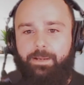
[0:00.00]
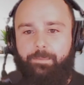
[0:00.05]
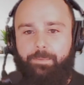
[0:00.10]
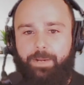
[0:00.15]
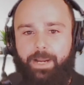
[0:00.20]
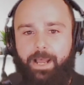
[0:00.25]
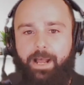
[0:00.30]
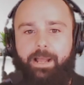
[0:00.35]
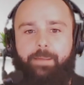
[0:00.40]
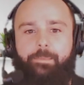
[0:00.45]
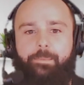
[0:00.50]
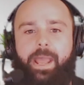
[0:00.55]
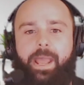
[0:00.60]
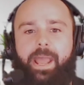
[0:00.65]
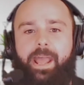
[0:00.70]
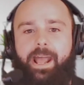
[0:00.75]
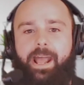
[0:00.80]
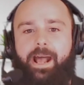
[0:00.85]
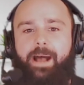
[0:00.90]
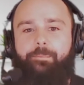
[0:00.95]
but I'm
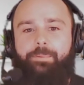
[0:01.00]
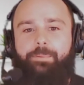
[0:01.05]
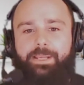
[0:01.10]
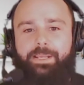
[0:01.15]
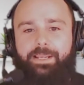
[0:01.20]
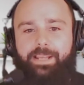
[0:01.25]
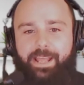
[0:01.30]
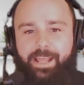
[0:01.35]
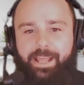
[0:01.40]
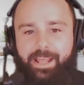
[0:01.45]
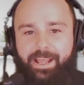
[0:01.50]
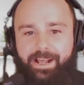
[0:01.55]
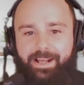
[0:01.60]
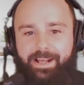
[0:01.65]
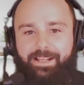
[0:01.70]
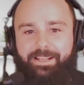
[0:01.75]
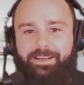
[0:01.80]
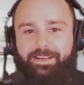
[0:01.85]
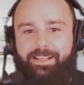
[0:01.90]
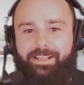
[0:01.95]
happy to
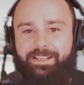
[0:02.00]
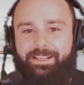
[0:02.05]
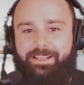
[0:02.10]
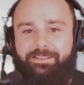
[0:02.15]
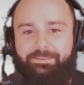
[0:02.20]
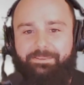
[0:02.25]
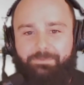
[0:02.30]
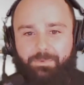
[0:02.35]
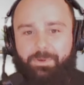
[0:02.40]
add in